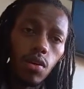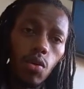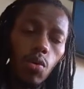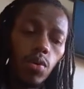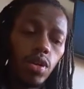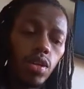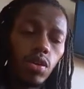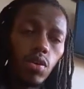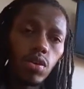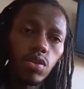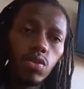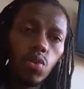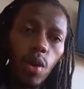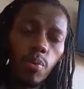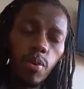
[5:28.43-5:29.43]
who did
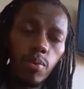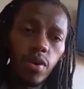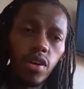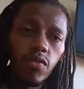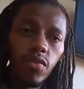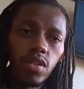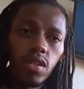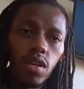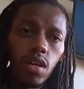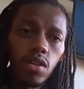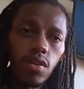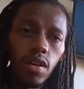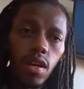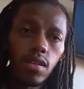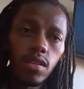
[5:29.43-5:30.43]
not do a proper
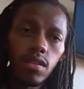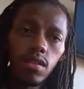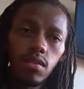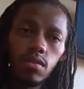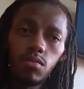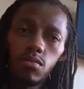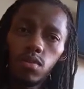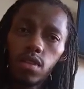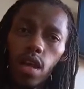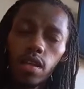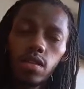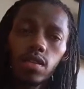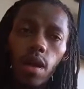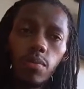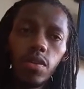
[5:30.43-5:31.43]
investigation, had
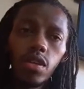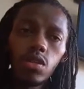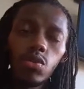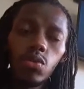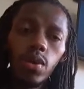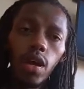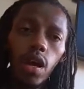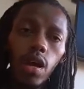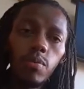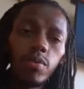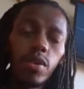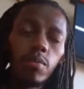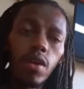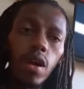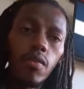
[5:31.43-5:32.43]
said something to help
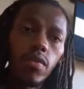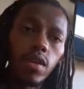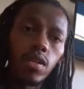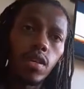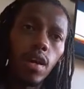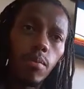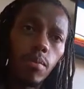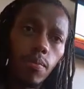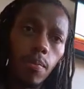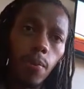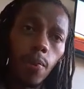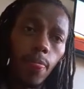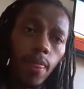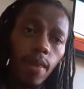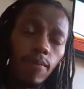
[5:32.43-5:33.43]
them cover it up.
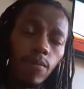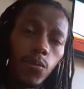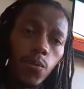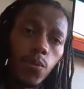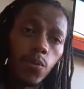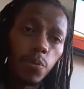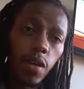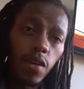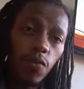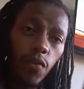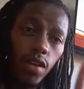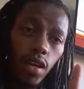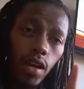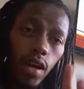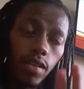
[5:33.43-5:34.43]
But
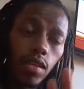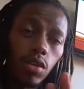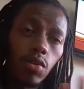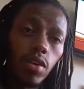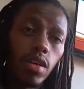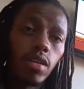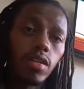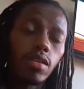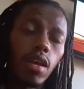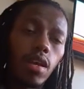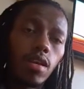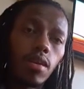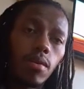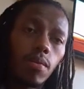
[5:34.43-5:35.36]
Father Kaiser had already said,